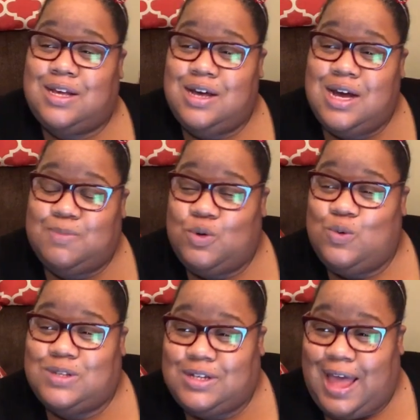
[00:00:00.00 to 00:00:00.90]
husband,
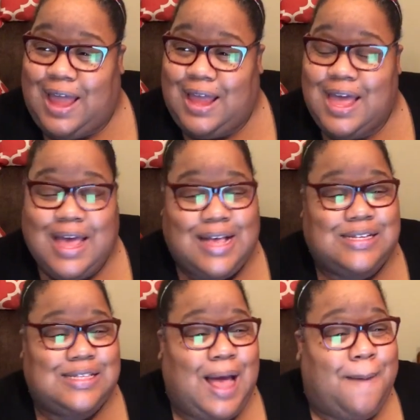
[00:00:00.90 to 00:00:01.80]
who's gay,
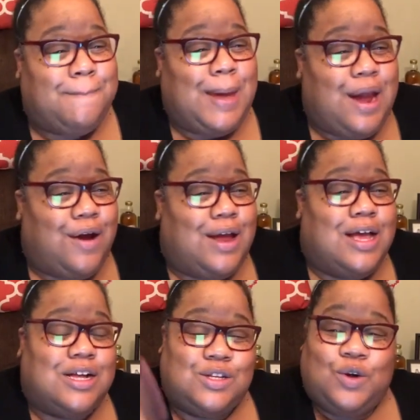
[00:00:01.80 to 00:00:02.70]
is now married
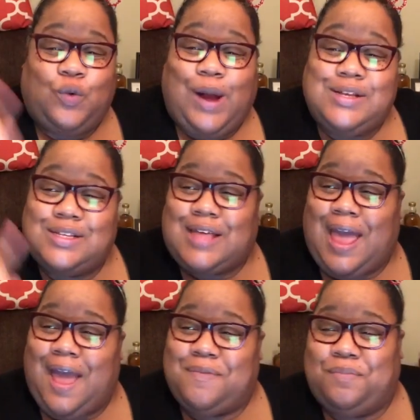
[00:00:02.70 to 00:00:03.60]
to Grace's
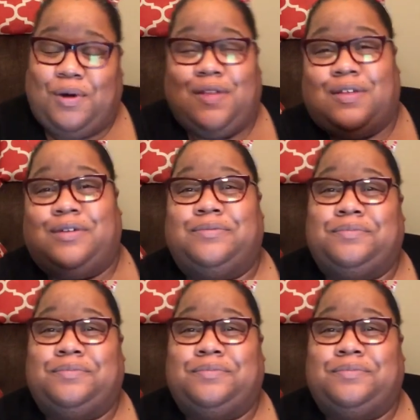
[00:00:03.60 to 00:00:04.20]
half brother.